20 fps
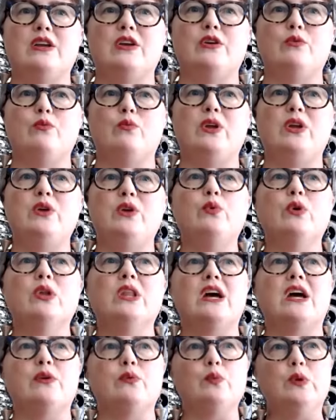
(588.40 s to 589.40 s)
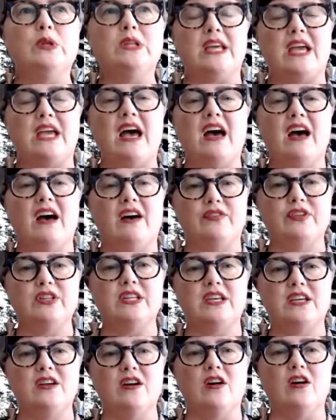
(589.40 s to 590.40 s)
we rely really
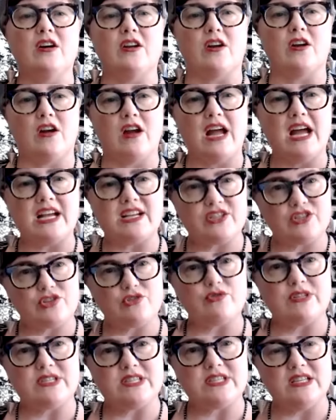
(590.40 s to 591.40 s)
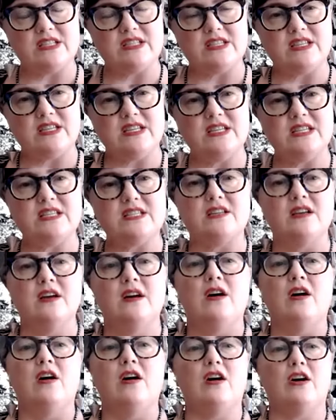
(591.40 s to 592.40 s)
heavily on our extra senses,
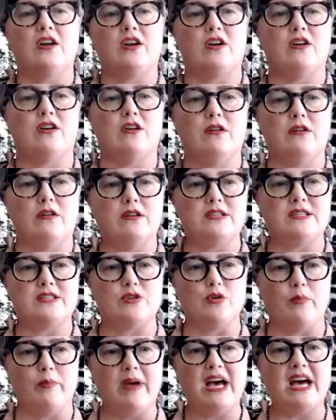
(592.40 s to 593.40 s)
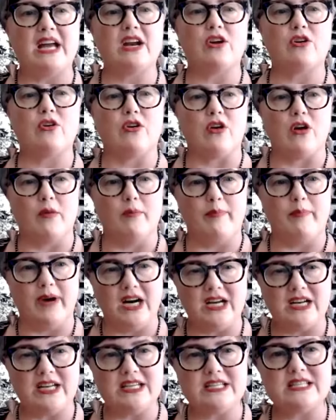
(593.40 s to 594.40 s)
on our somatic or our
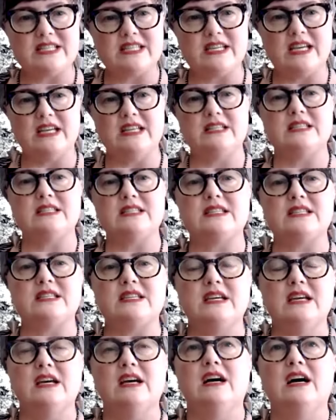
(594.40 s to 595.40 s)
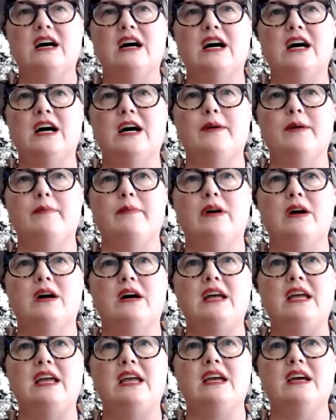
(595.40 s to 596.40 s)
body sense, um,
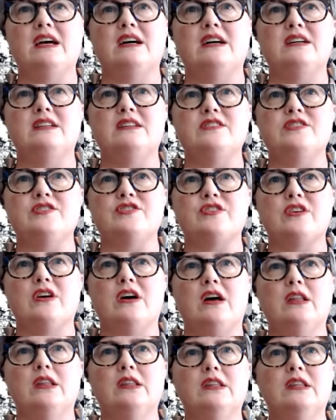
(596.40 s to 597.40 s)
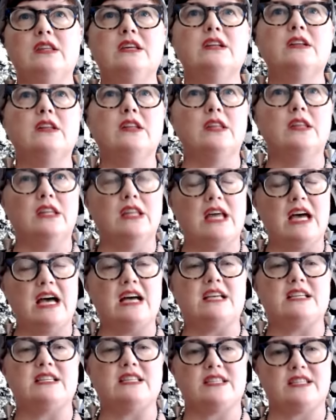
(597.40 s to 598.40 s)
and a little
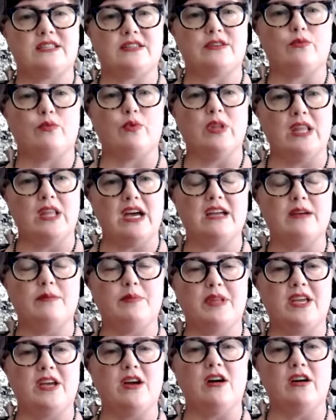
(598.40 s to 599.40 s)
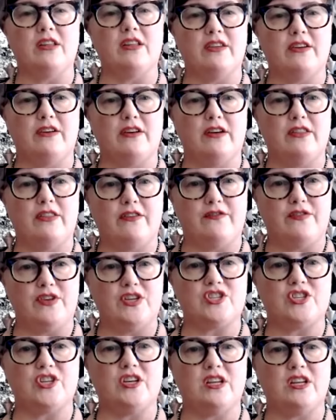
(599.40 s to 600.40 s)
less reliably on the, the
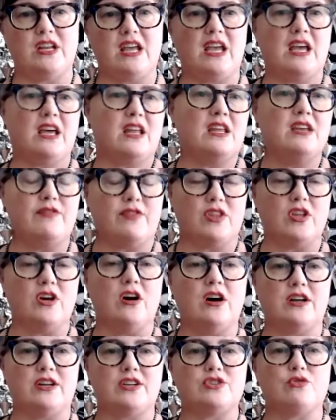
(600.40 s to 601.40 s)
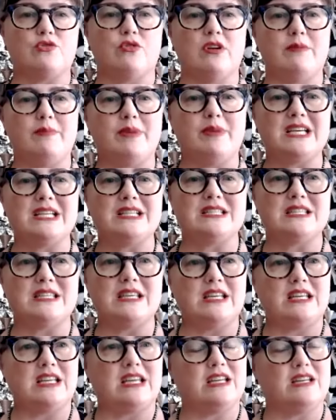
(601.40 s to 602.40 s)
vision and even the auditory because
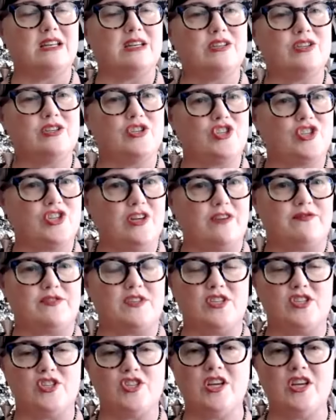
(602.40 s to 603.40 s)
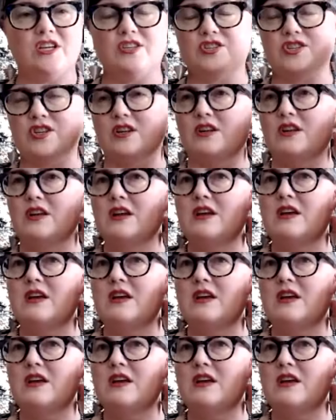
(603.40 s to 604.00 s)
it can shift and change. And,